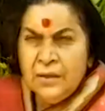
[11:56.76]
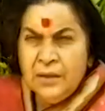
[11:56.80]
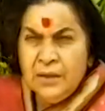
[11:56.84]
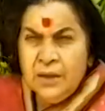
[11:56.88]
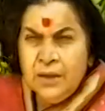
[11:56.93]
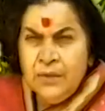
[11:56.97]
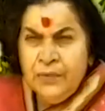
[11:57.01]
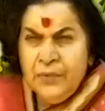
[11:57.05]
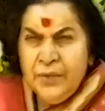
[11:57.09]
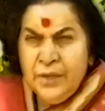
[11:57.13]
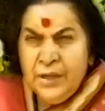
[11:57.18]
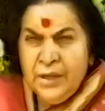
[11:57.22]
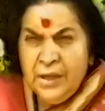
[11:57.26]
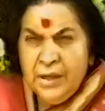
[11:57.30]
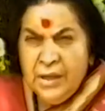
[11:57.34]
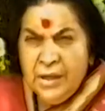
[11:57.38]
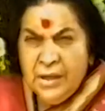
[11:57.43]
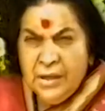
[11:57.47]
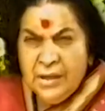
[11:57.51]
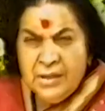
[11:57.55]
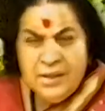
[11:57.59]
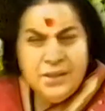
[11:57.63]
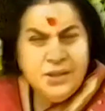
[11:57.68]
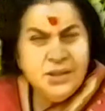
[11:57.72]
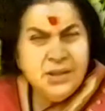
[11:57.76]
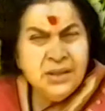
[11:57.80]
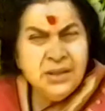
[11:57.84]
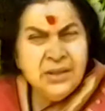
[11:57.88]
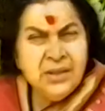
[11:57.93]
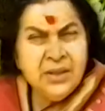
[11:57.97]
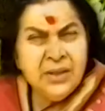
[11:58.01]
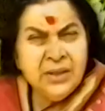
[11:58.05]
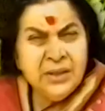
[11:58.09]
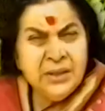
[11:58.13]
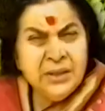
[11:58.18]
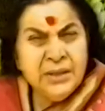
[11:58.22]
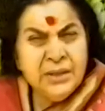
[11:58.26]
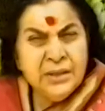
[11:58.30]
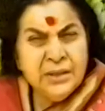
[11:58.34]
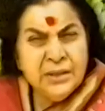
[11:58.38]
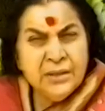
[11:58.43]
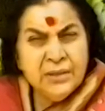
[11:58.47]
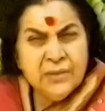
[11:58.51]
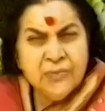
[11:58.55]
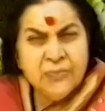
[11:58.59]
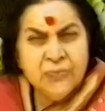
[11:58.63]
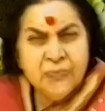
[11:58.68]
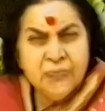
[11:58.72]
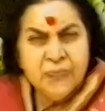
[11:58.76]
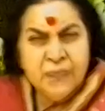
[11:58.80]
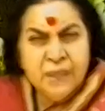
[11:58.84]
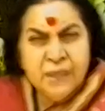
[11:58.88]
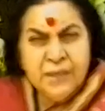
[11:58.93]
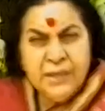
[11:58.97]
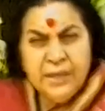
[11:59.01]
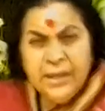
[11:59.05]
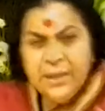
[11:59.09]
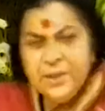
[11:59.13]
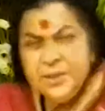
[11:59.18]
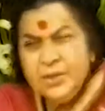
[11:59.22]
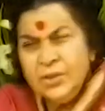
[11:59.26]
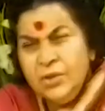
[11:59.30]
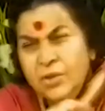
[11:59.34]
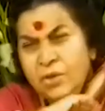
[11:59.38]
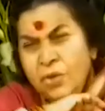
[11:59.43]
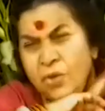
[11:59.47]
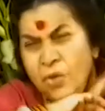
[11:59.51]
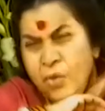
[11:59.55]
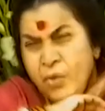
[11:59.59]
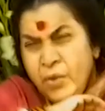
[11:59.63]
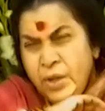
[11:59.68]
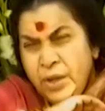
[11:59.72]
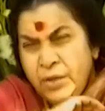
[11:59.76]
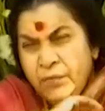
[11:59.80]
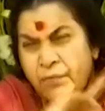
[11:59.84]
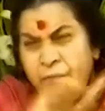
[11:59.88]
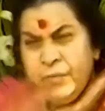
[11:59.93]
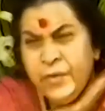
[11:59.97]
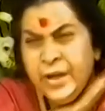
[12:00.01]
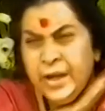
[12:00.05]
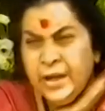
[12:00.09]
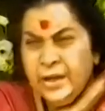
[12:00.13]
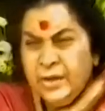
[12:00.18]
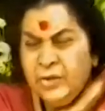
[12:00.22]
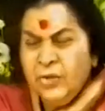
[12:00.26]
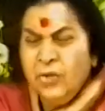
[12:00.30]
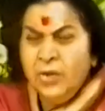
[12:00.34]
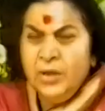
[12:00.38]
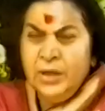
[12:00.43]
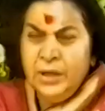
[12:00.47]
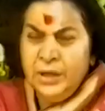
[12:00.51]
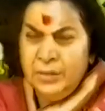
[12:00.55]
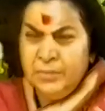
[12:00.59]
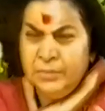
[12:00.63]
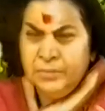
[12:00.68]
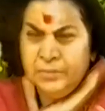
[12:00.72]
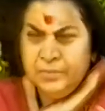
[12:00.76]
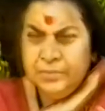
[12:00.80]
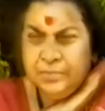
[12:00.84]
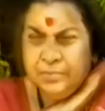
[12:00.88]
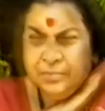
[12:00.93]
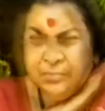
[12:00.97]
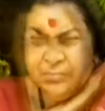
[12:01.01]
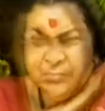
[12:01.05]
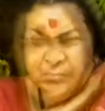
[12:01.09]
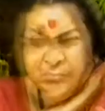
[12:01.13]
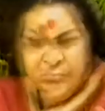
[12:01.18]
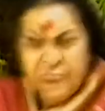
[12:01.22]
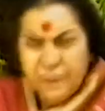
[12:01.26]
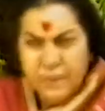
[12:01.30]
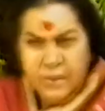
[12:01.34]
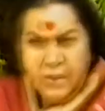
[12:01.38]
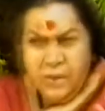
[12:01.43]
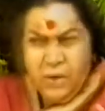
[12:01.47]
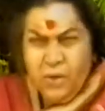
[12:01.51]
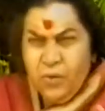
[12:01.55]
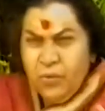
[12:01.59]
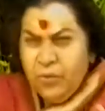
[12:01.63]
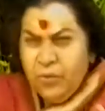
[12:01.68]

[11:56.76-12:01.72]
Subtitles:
If he hears, he does not hear. It has no effect on him, no